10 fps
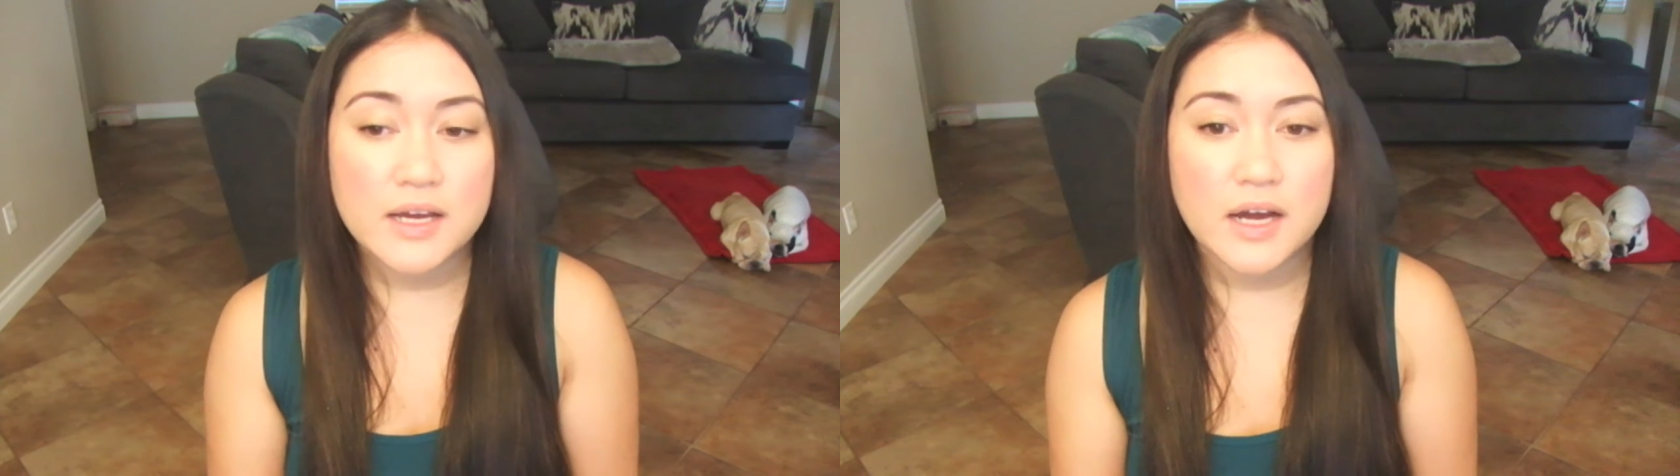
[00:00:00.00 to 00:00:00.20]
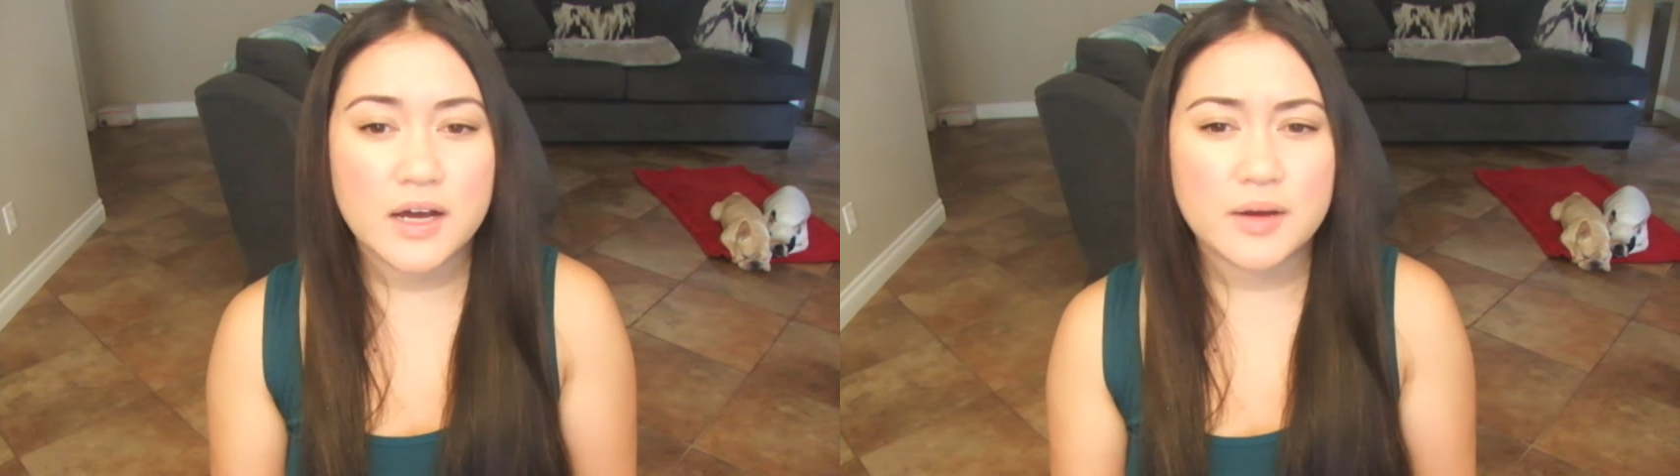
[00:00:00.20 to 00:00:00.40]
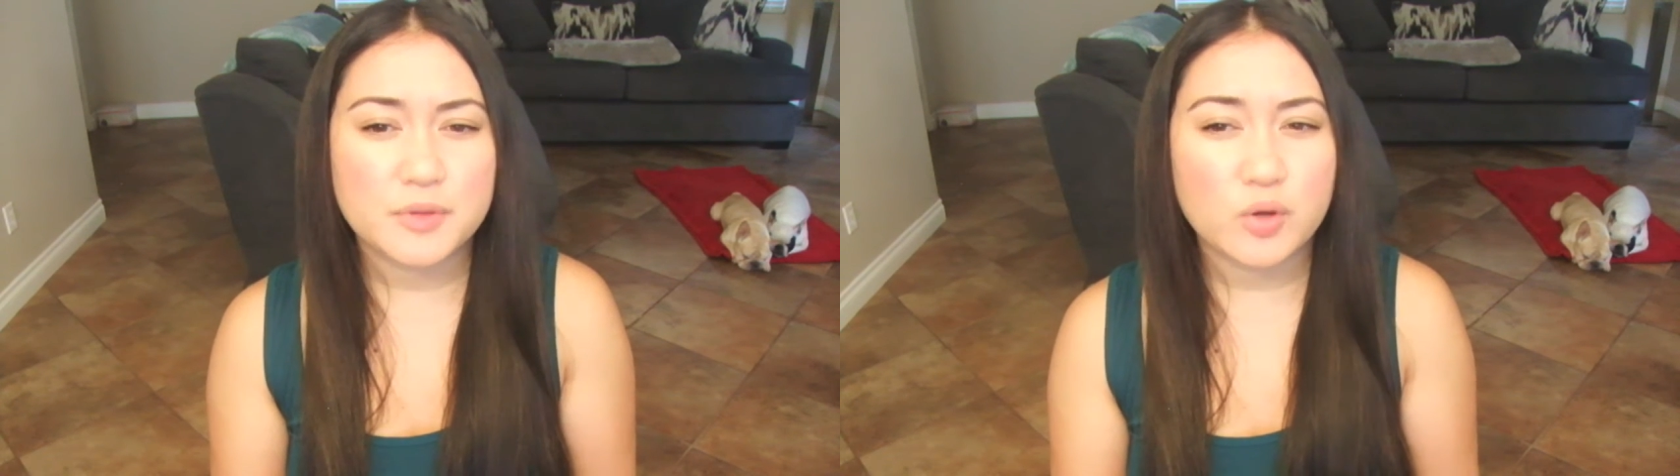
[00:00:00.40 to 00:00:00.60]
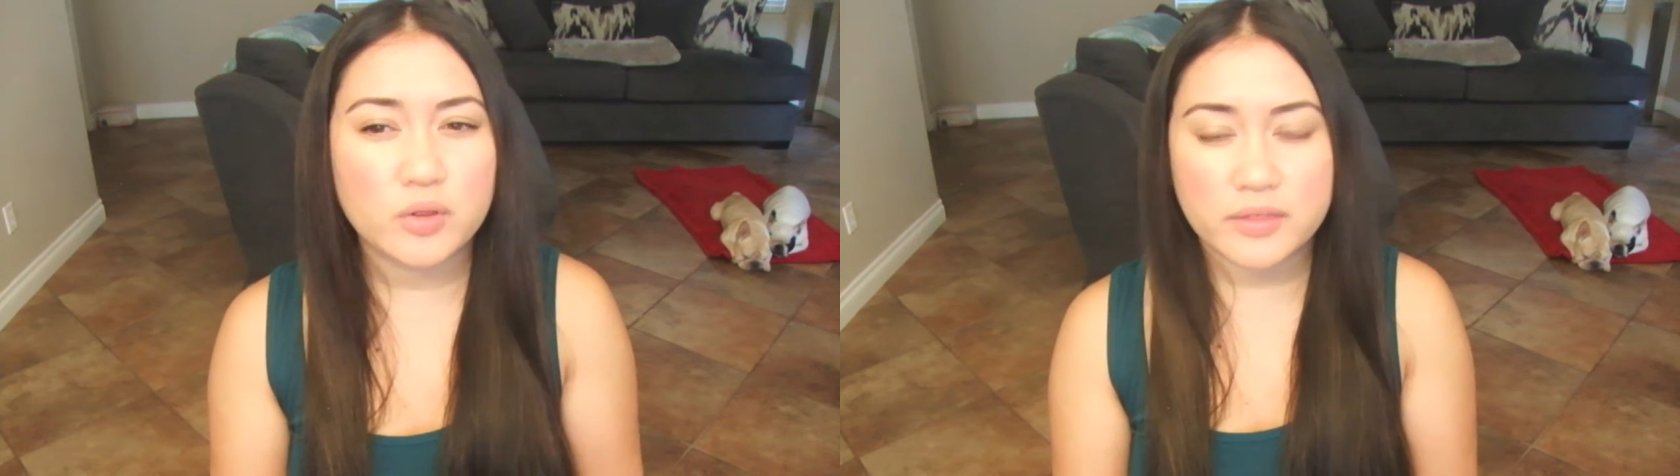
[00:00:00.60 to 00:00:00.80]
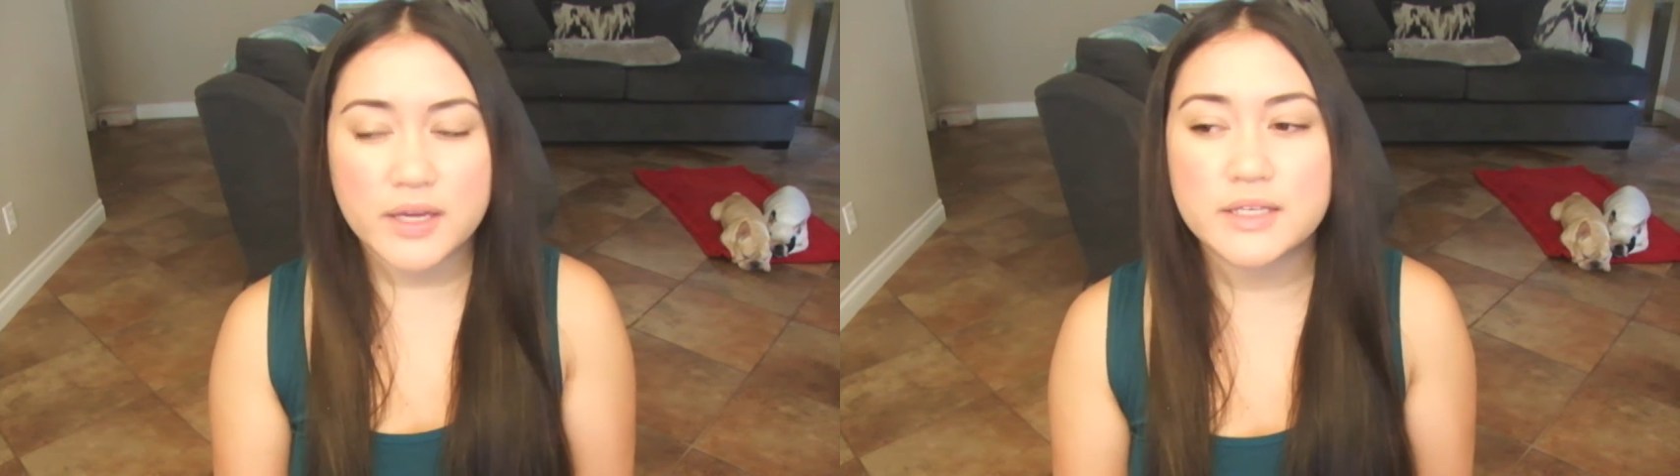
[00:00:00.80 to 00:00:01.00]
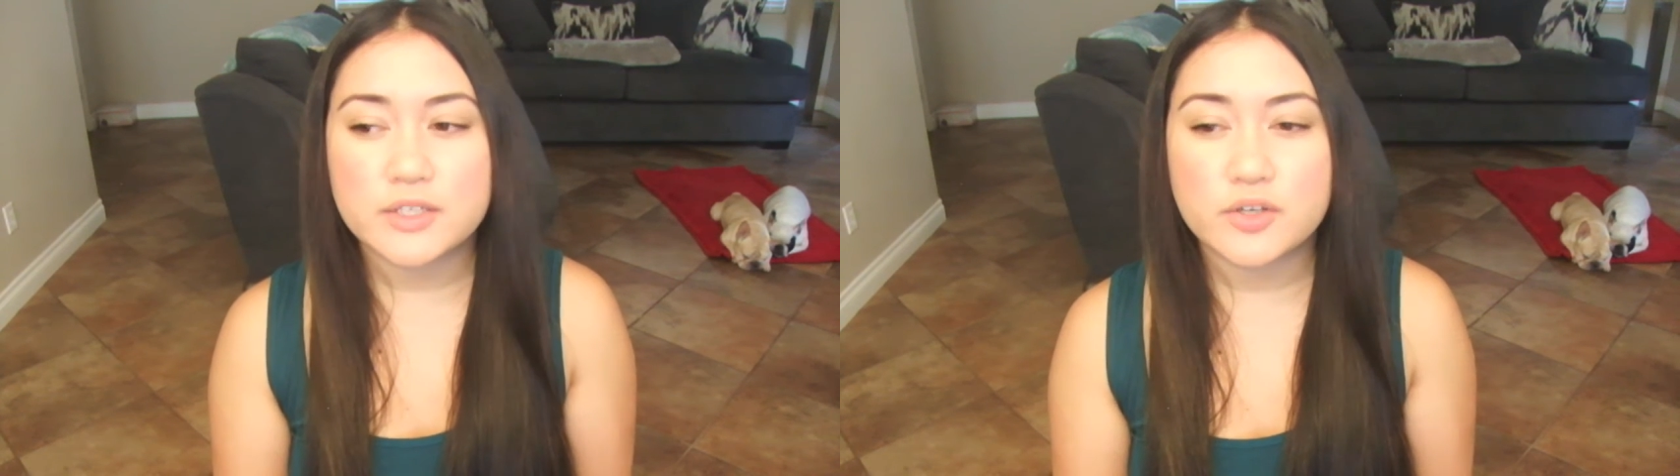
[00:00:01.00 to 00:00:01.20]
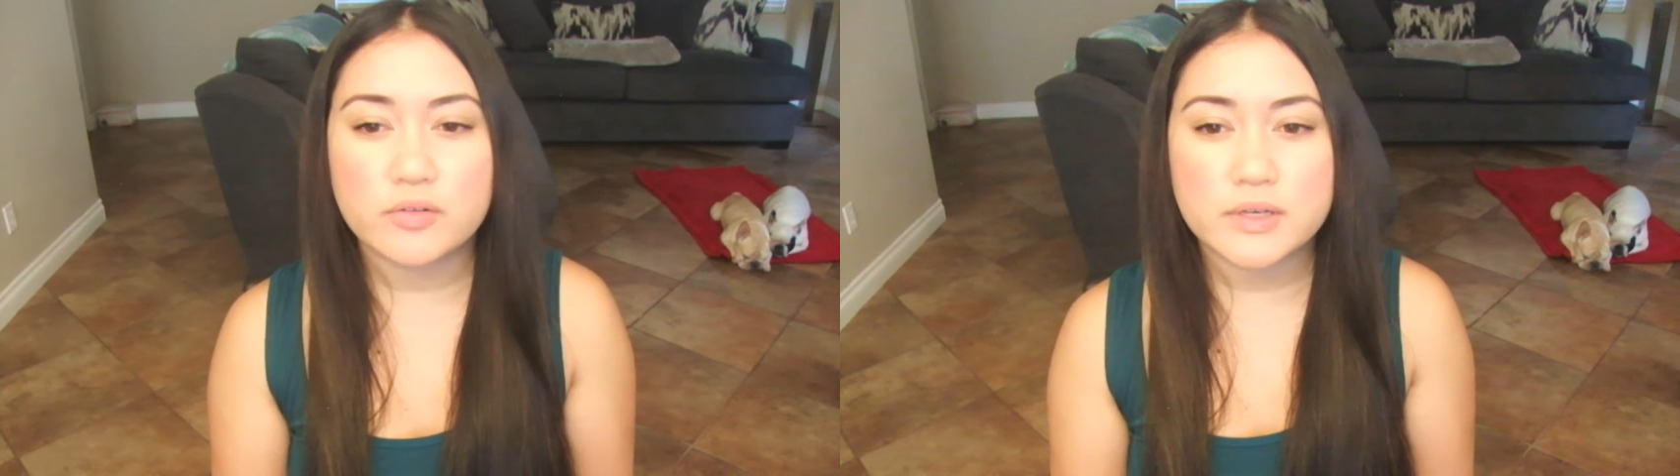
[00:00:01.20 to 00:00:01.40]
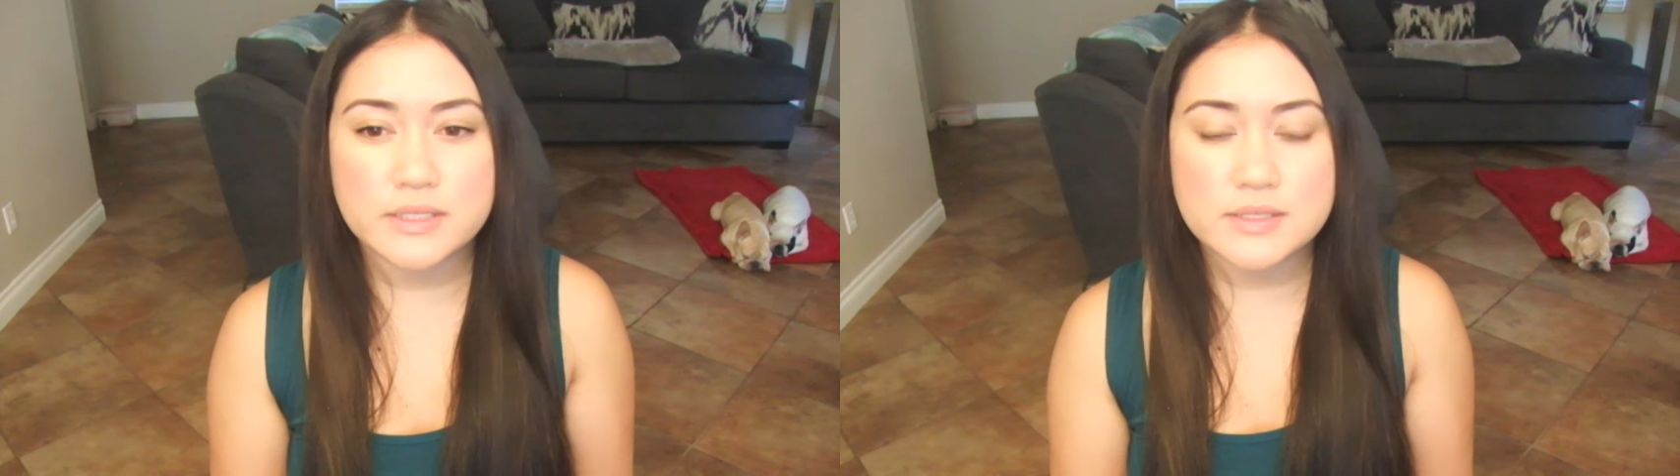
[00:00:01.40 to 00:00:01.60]
The only thing I did
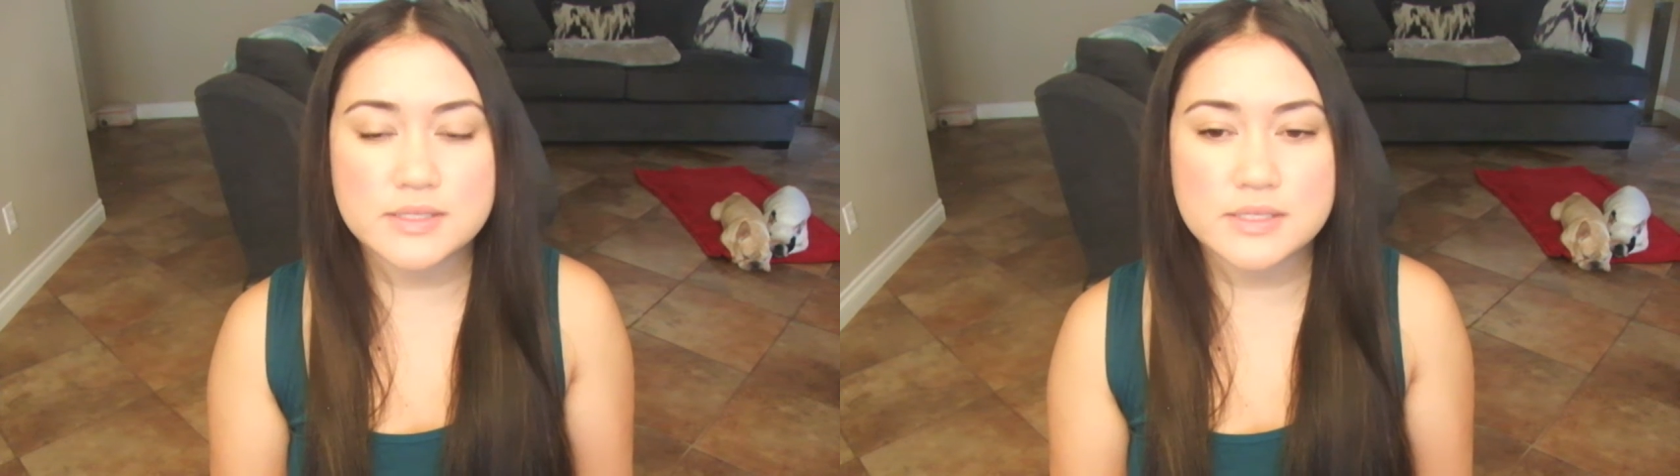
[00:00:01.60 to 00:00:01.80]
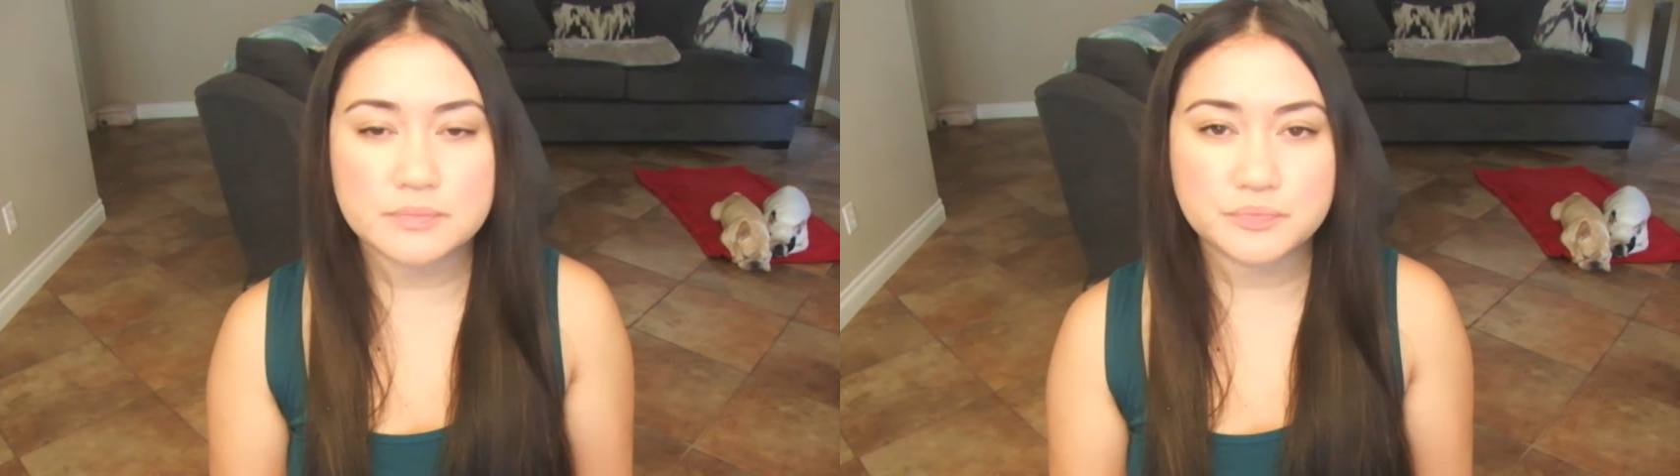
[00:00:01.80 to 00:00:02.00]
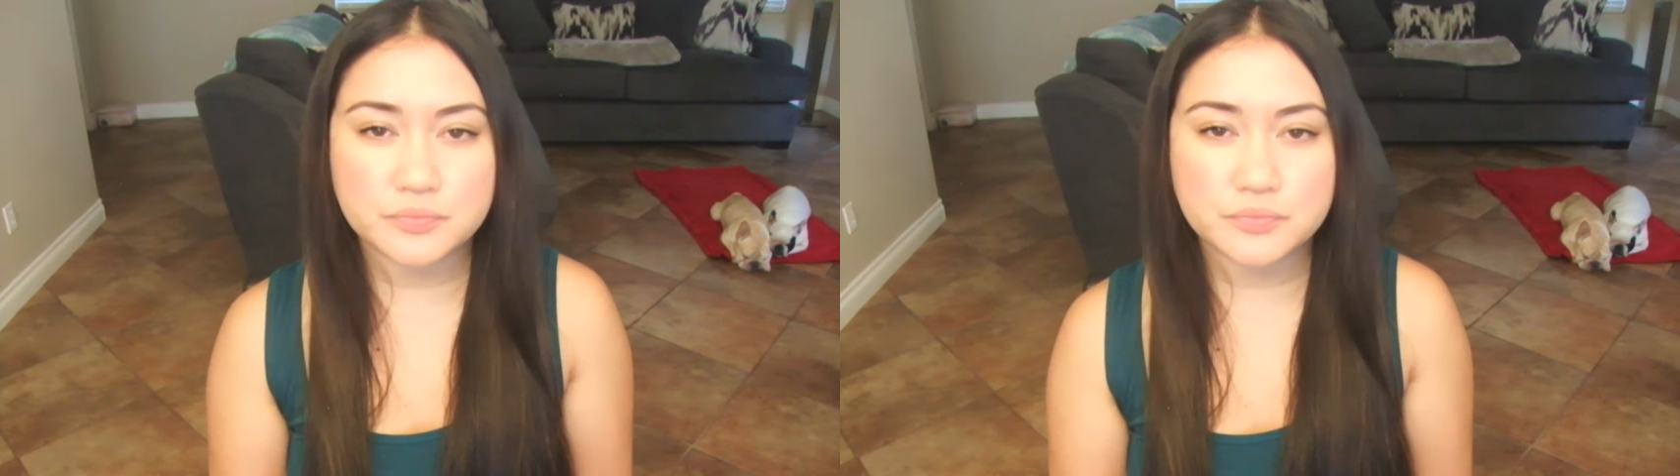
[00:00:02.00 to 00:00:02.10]
notice,